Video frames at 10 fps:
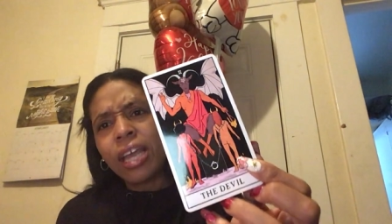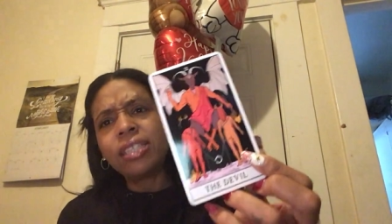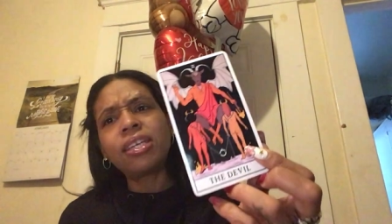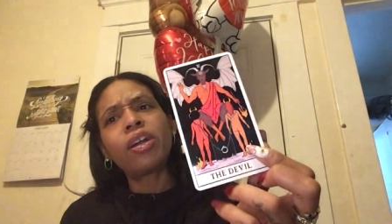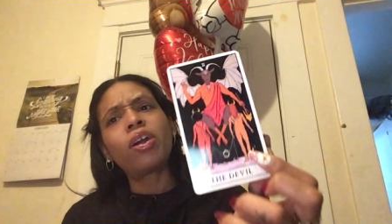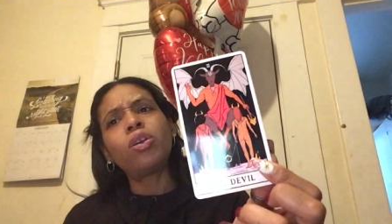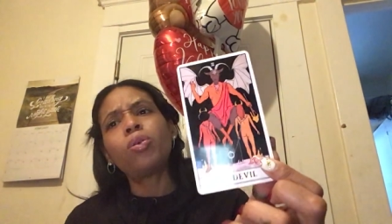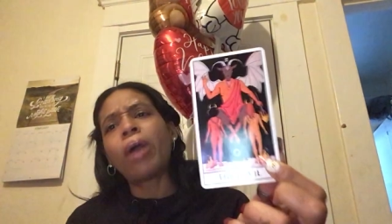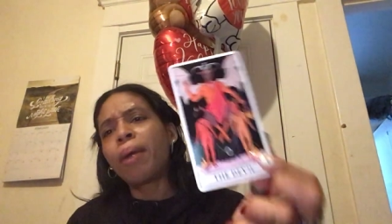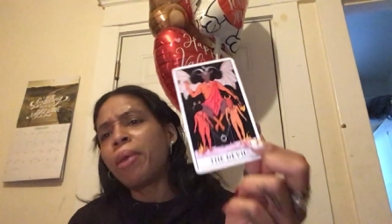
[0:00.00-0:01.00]
He said, girl,
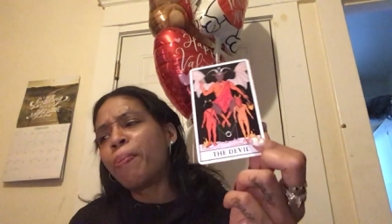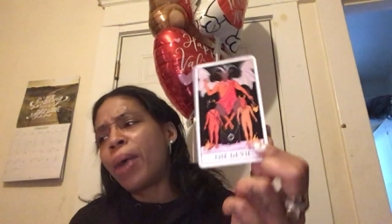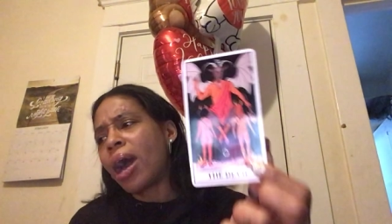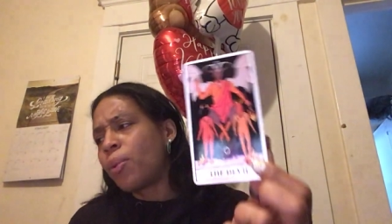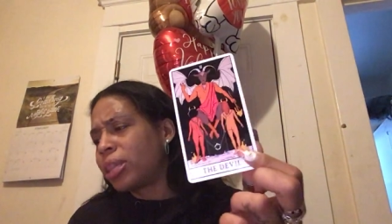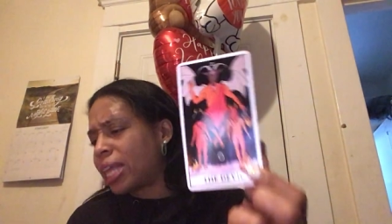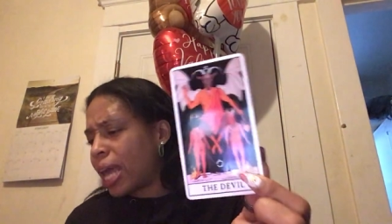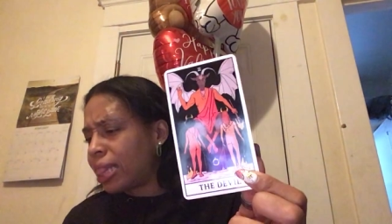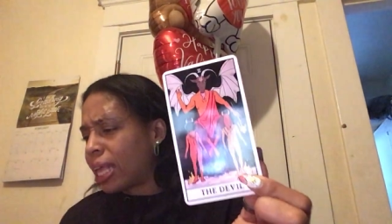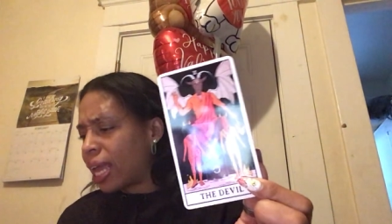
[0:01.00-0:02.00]
you got me bound with
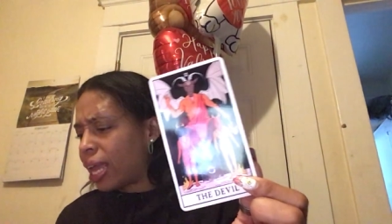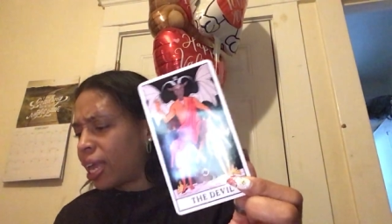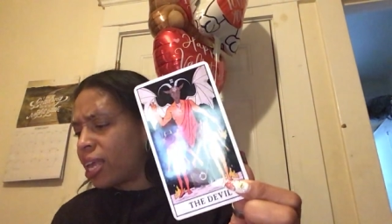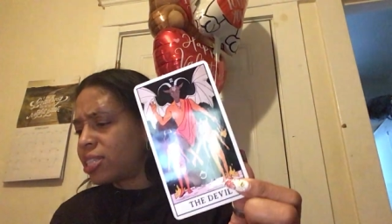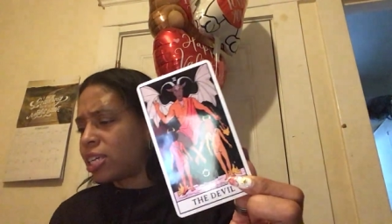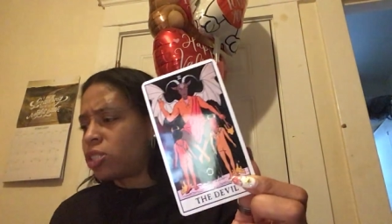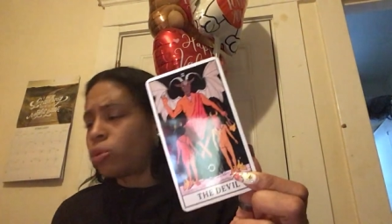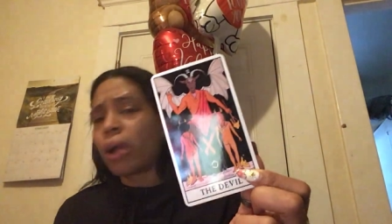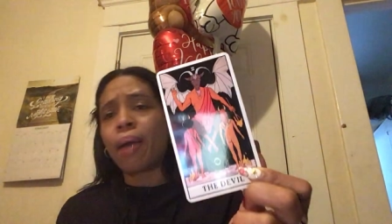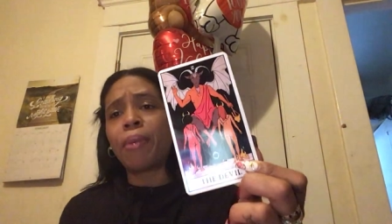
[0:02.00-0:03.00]
that thing. He said,
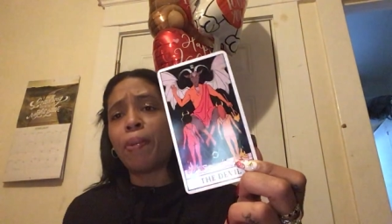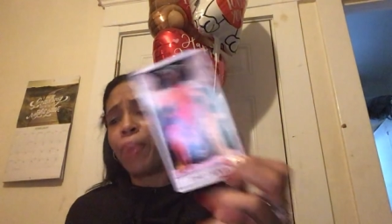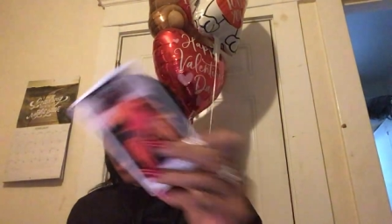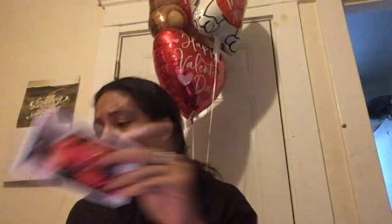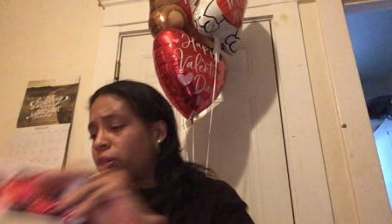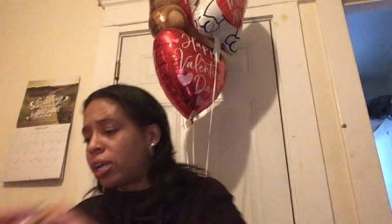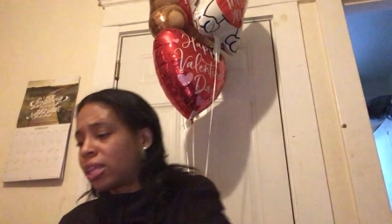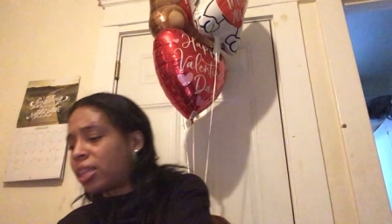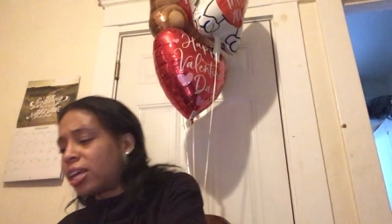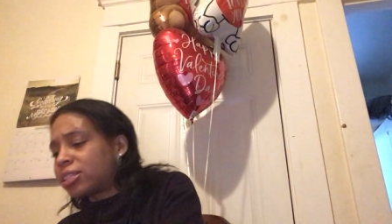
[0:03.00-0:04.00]
you got me bound. Look
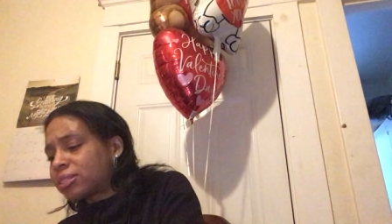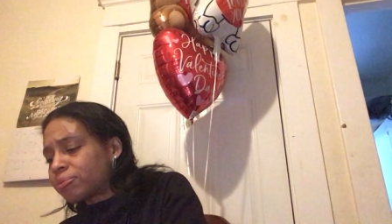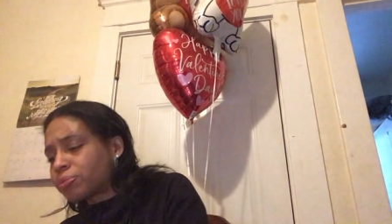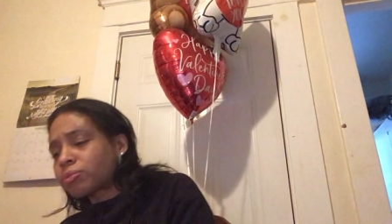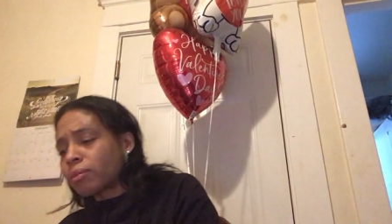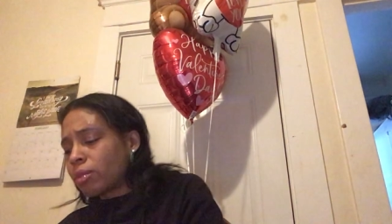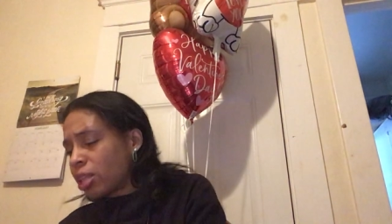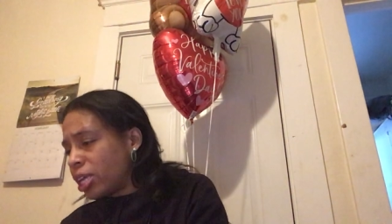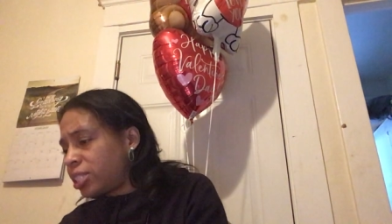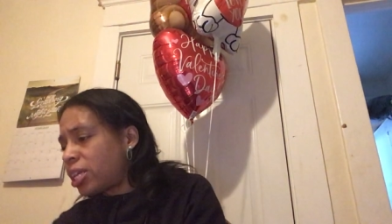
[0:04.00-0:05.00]
at this.
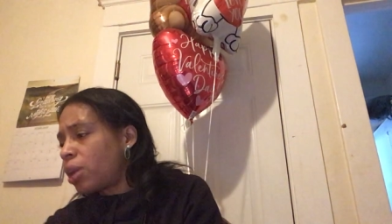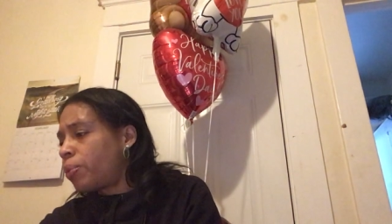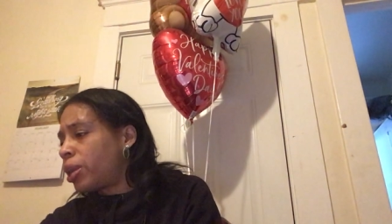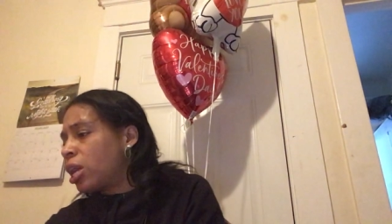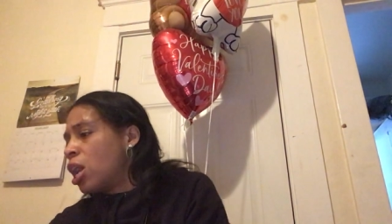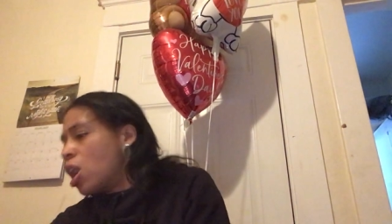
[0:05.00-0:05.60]
He said, I wanna